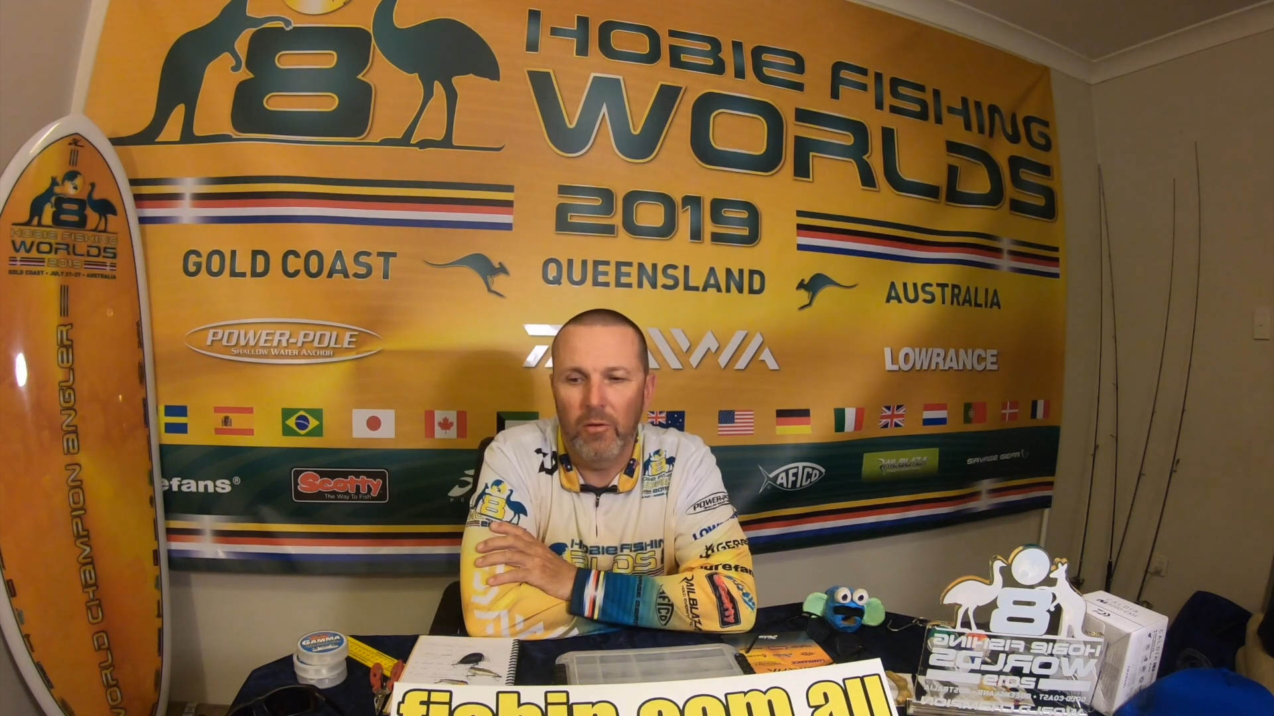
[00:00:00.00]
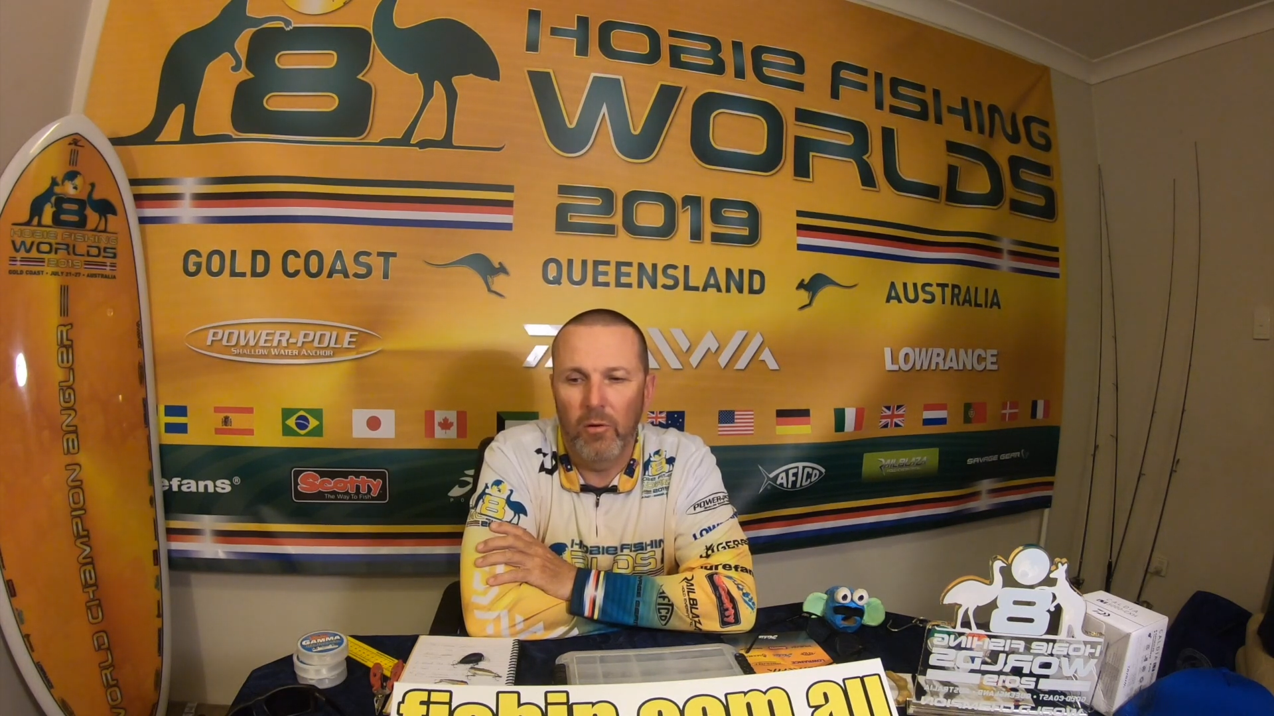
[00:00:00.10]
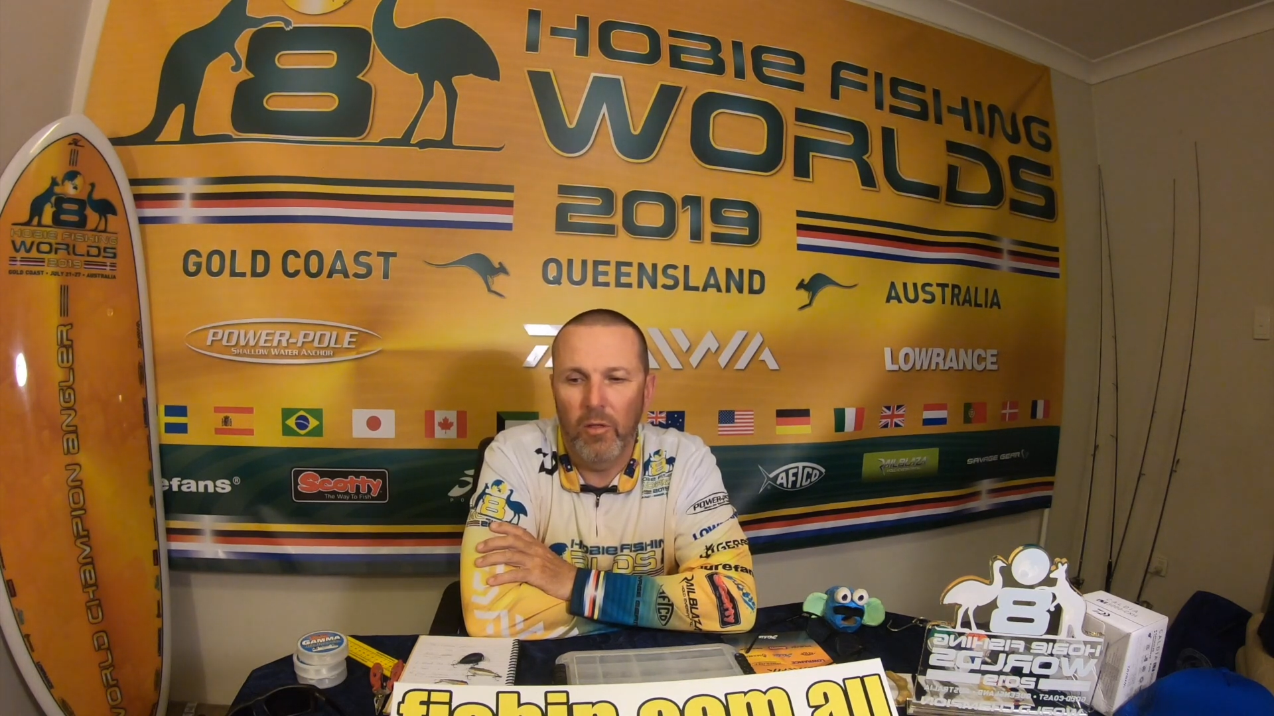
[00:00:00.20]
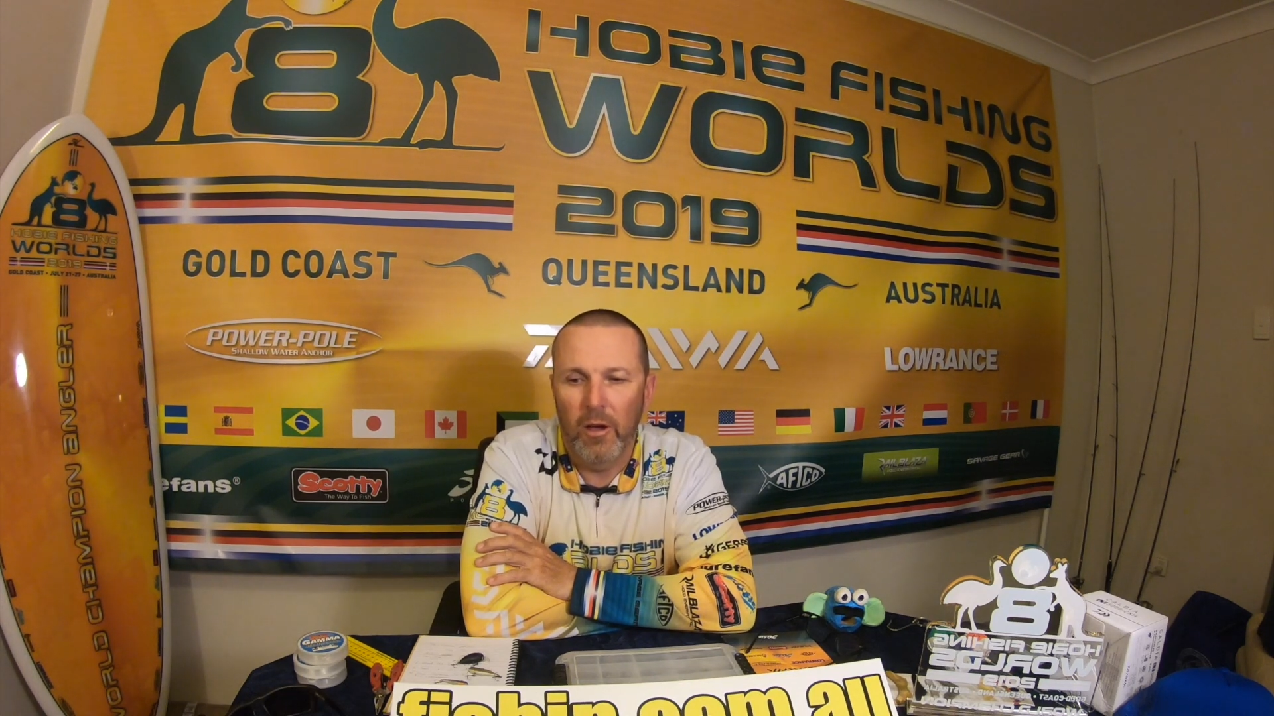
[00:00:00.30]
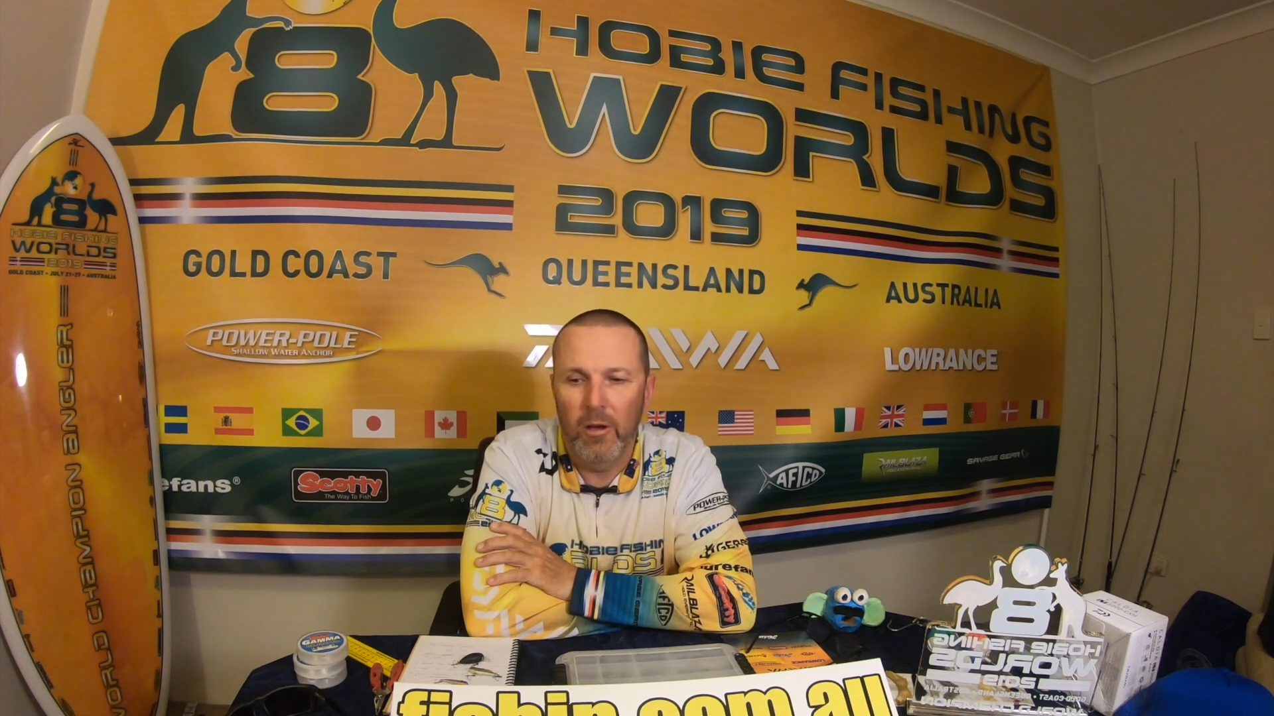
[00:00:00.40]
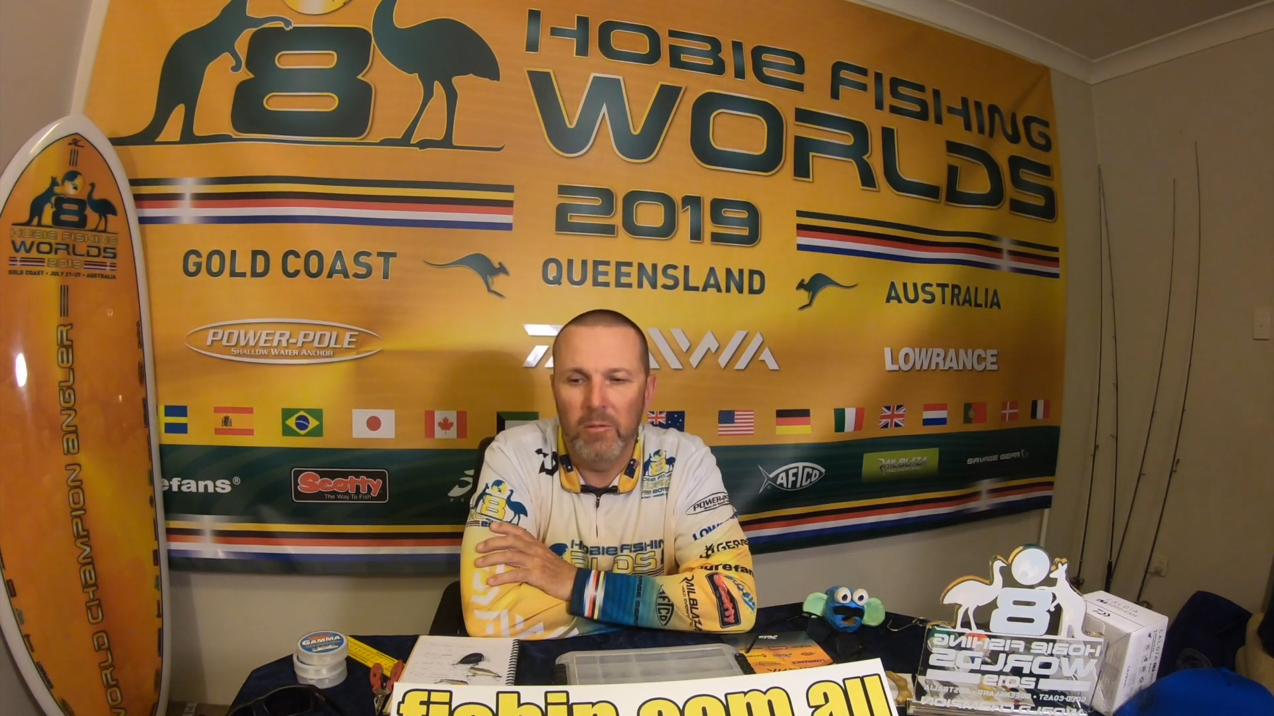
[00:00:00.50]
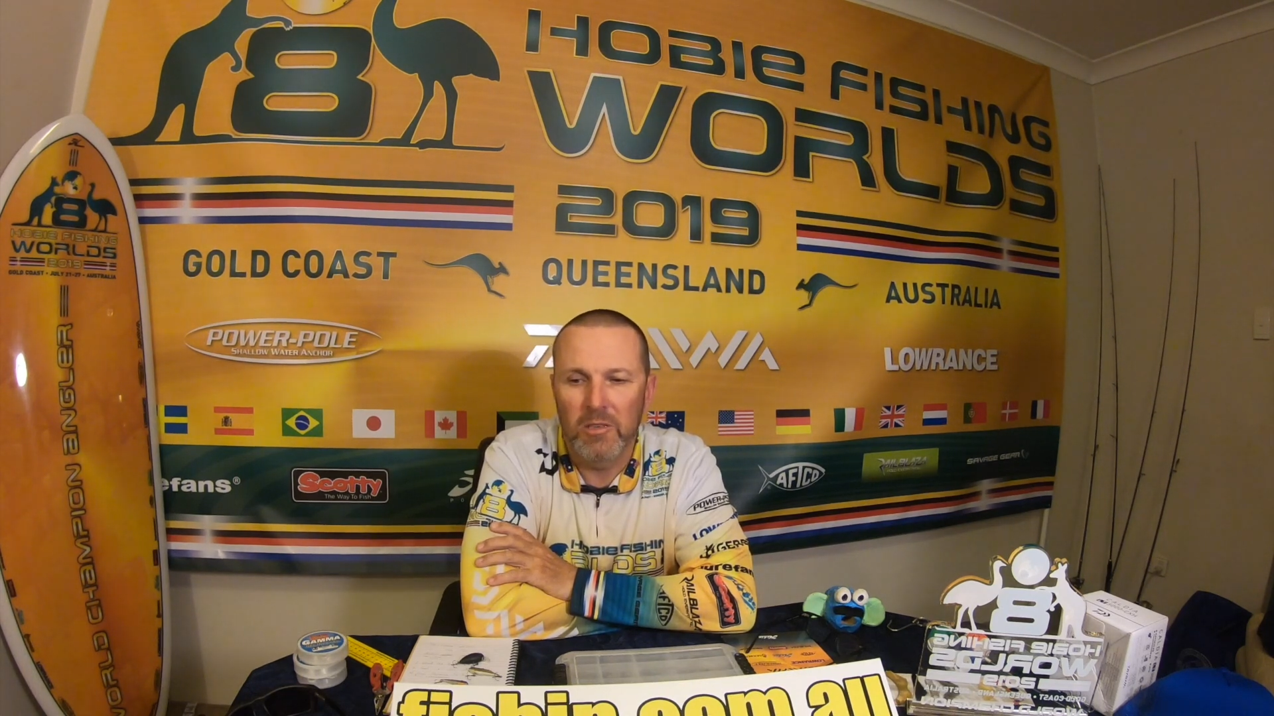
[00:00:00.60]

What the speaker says: Hobie